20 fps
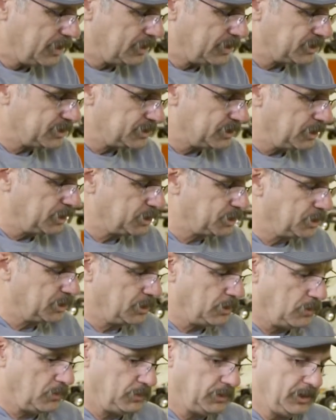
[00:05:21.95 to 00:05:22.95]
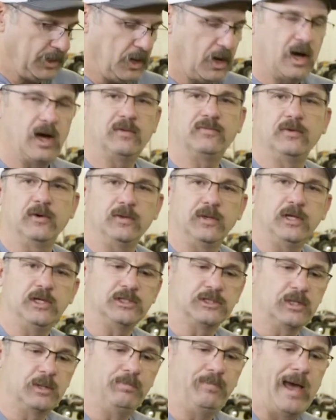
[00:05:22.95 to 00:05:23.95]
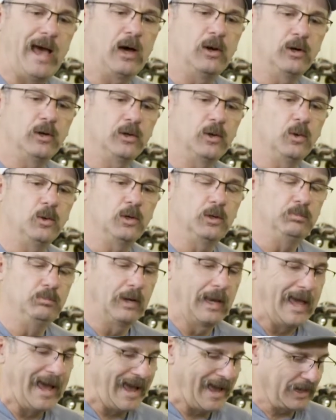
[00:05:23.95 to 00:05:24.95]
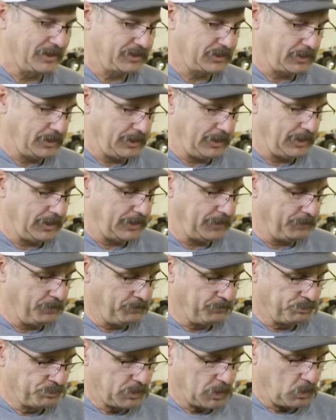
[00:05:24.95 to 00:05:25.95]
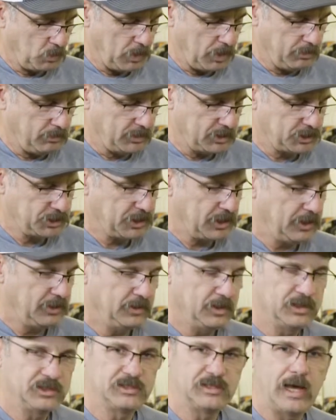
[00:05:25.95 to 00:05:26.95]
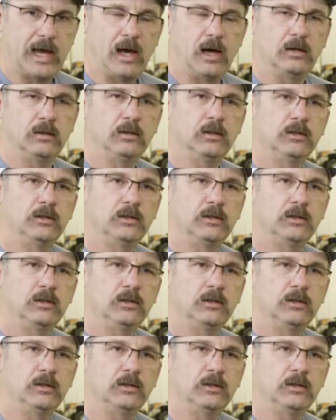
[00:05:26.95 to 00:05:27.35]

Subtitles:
a decision to only offer these in powder coated black, and we machined this out.